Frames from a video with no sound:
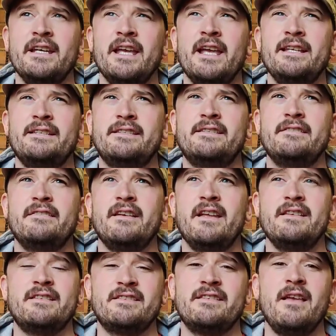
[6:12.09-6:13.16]
it's
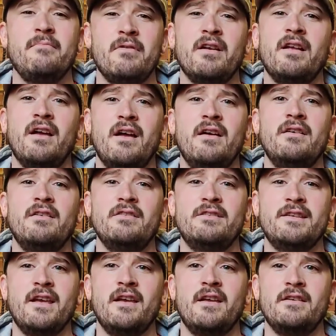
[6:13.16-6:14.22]
similar
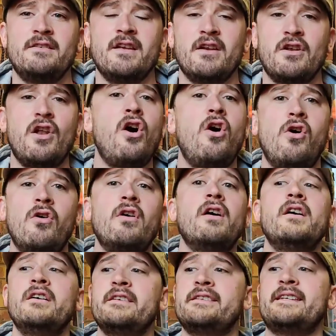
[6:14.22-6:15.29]
to long
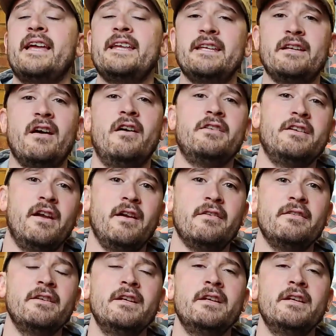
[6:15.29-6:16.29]
state cardio,